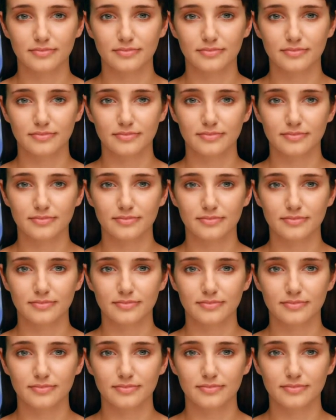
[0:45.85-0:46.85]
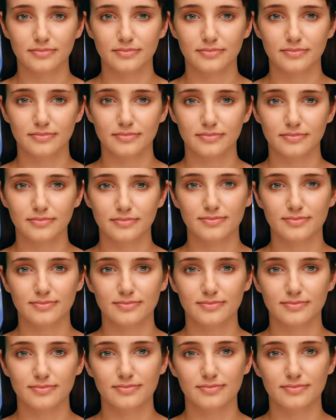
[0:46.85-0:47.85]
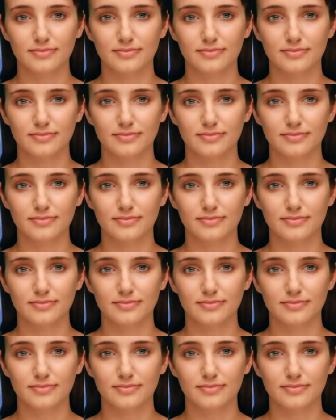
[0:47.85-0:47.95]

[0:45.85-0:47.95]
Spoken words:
(not speaking)